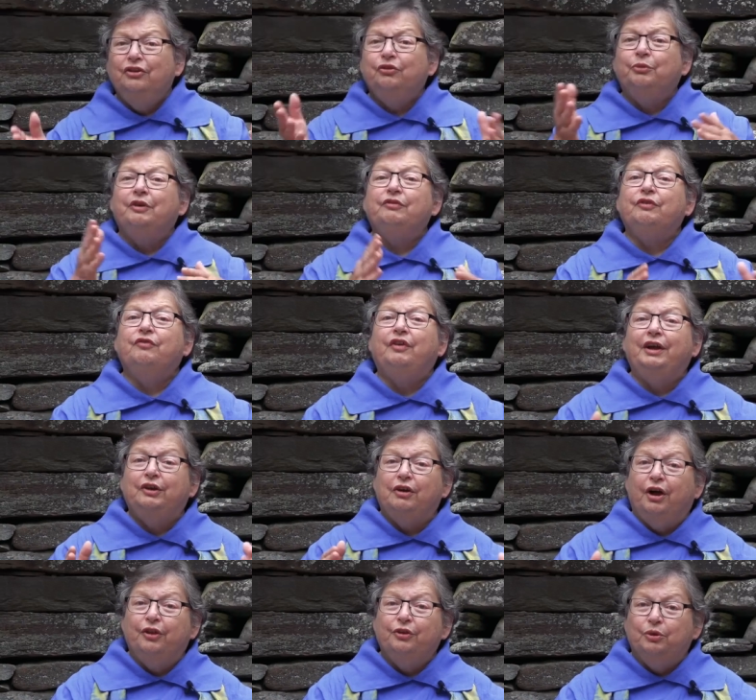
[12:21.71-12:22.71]
So we have to
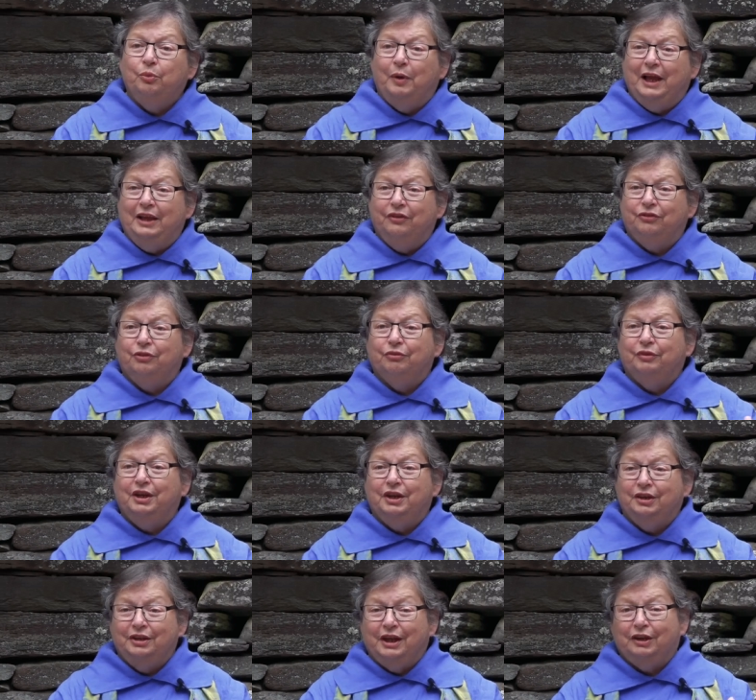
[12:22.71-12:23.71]
find other ways to
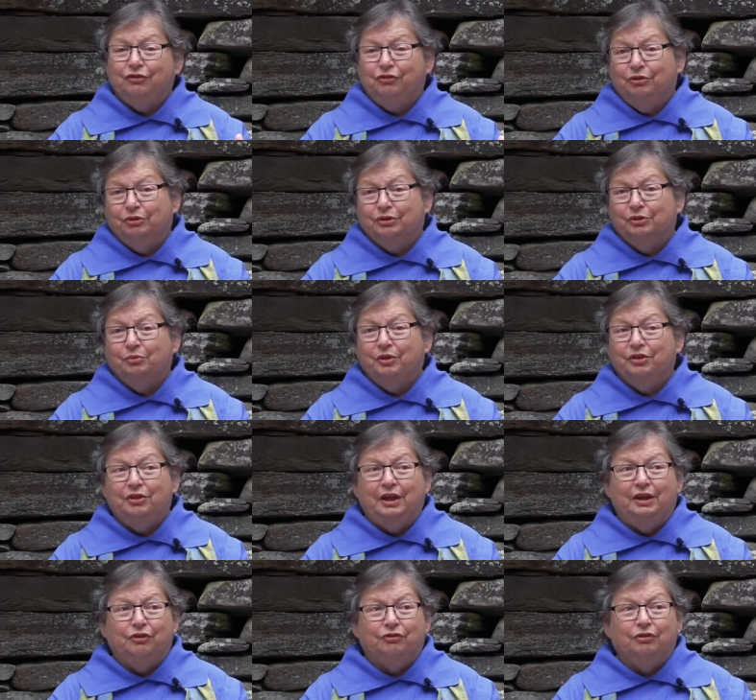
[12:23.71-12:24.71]
reconnect children with
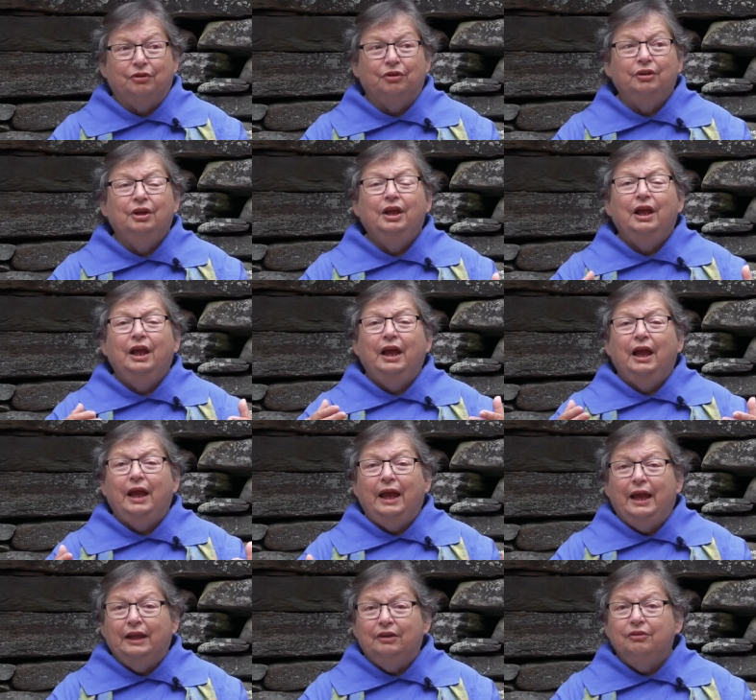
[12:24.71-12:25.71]
nature.
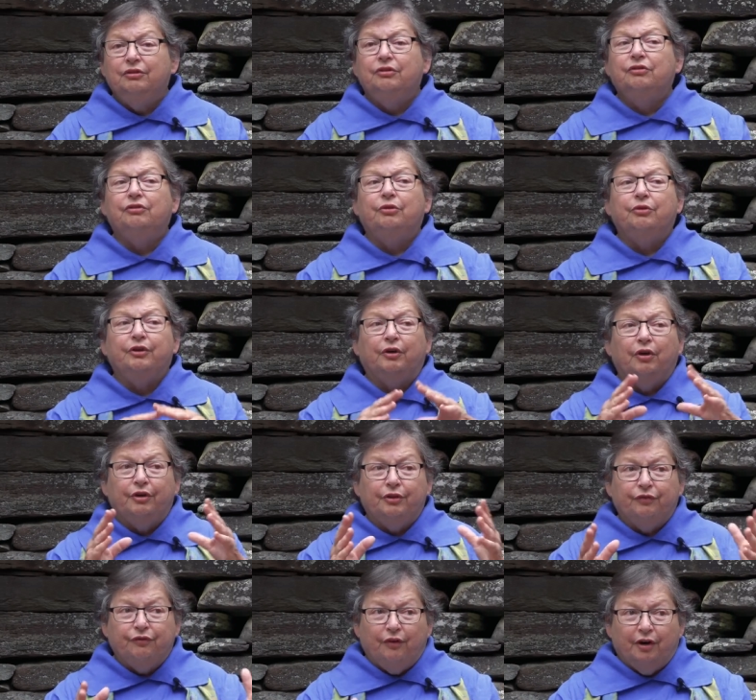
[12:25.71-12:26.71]
And so there are
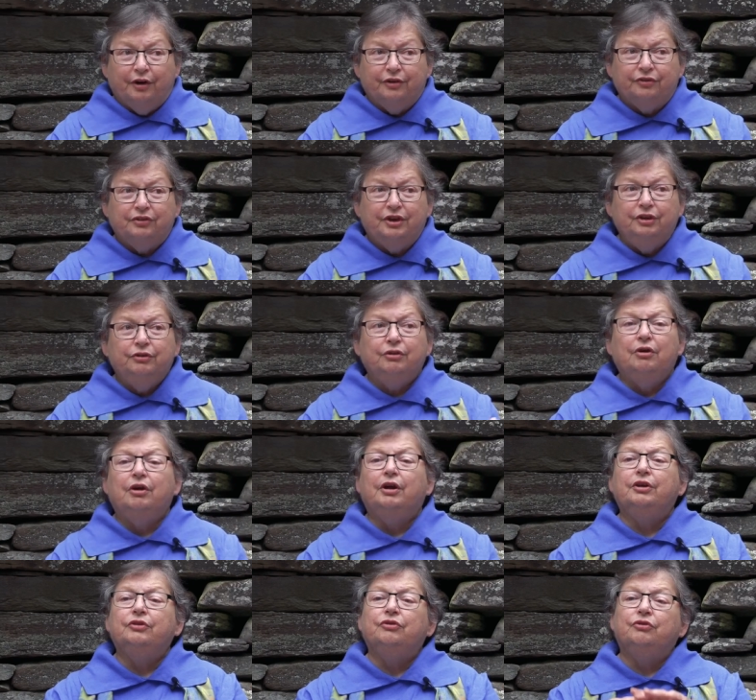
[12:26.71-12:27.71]
the forest
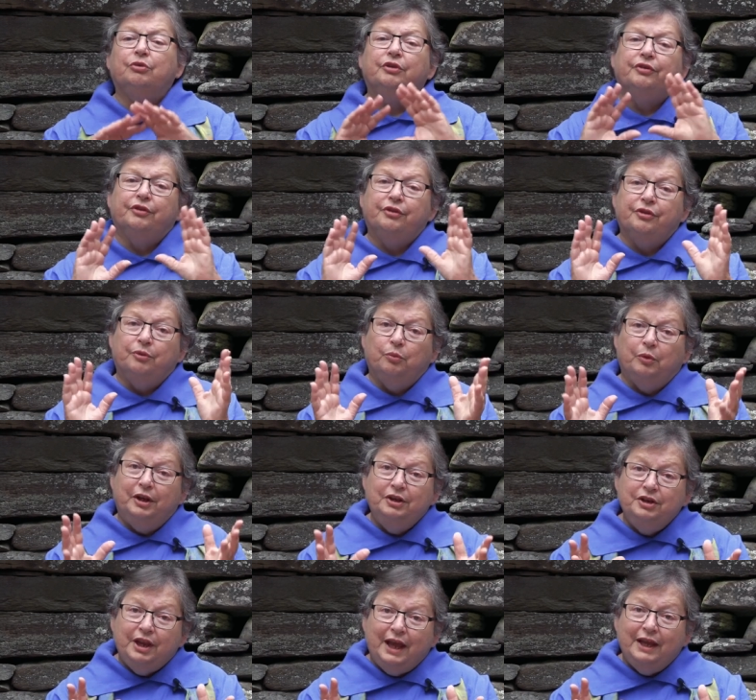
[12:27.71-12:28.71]
kindergartens, or there are the
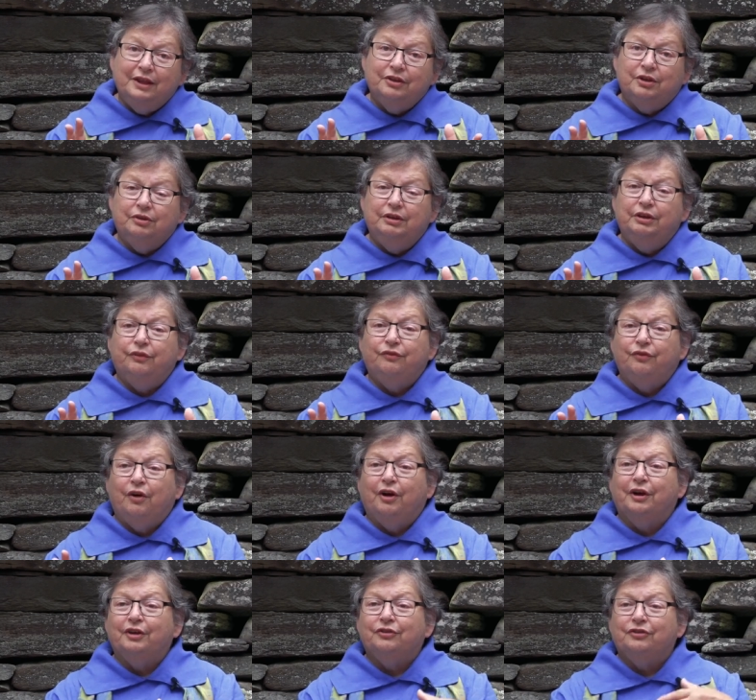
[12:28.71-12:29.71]
one day in the, in the
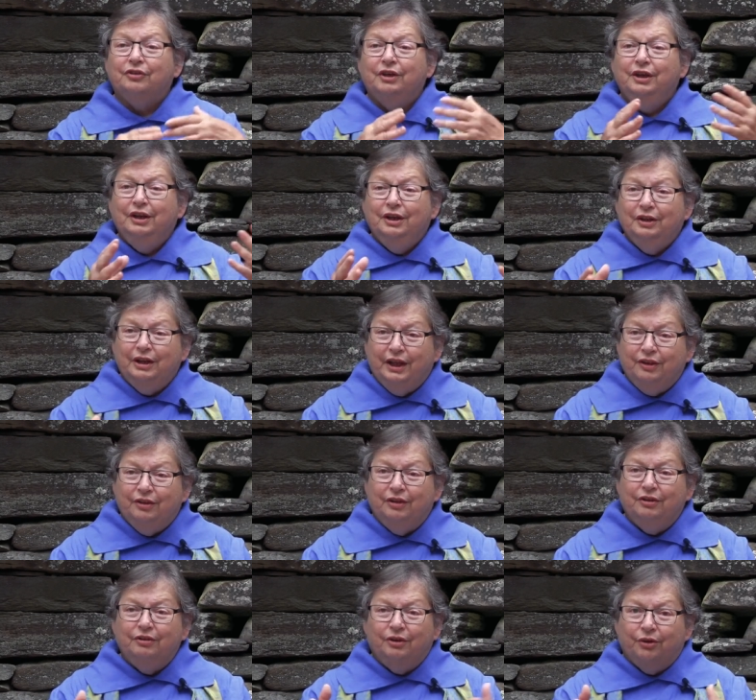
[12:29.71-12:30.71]
forest and the,
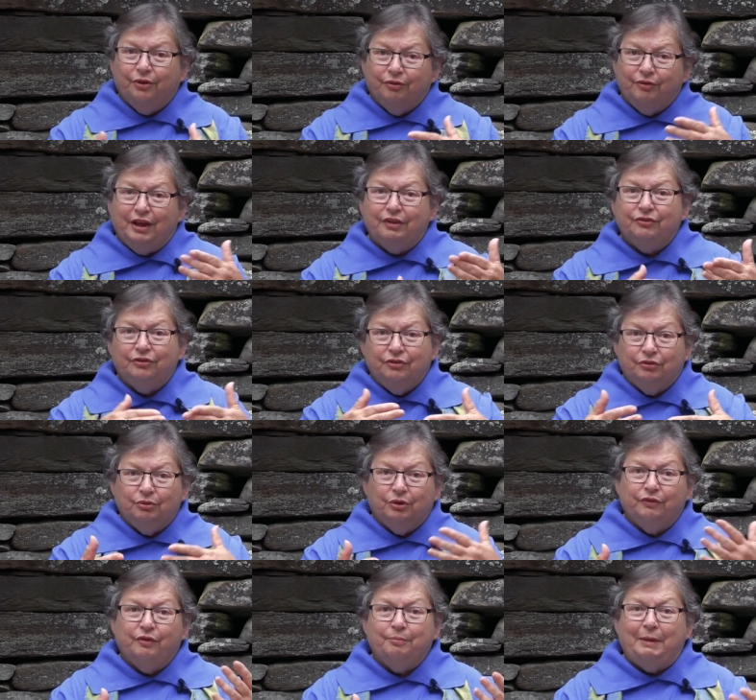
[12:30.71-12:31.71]
you know the rest is
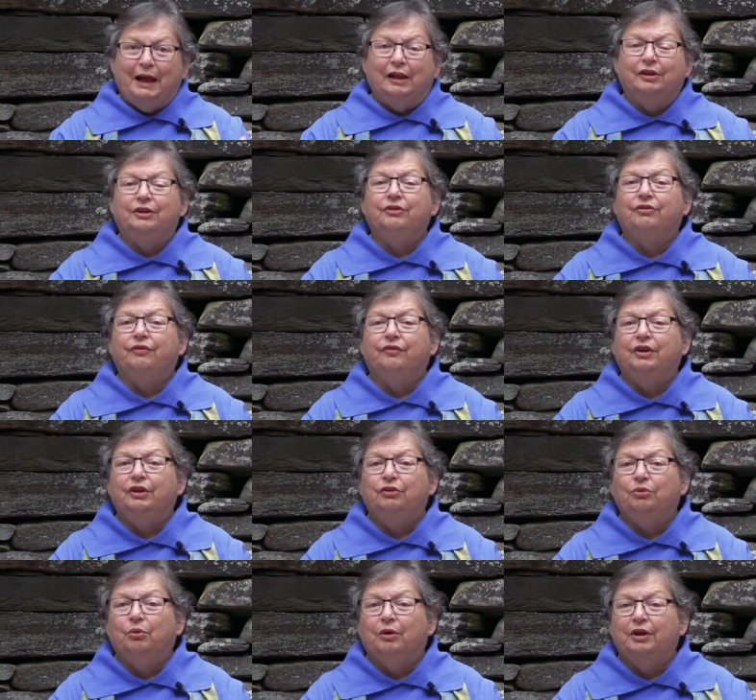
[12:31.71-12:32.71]
sort of a balance of
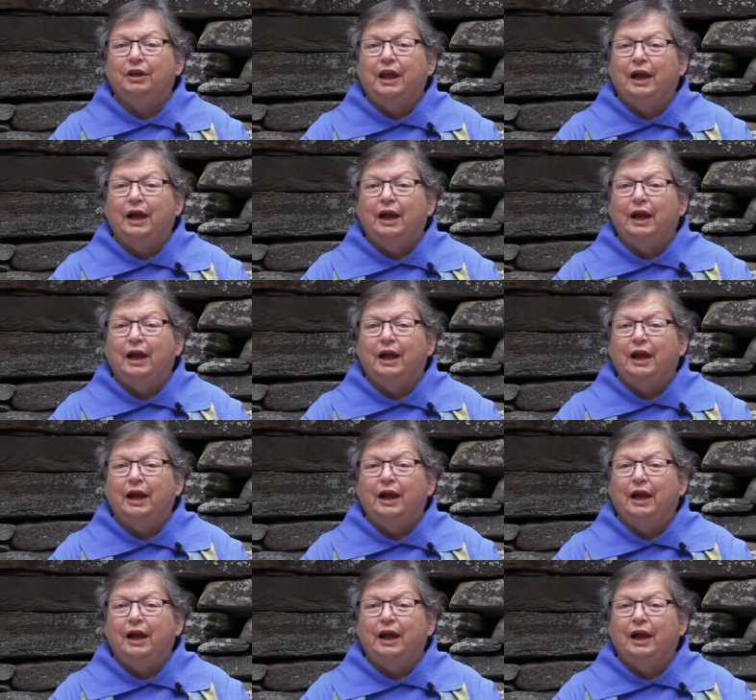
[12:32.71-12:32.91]
indoor and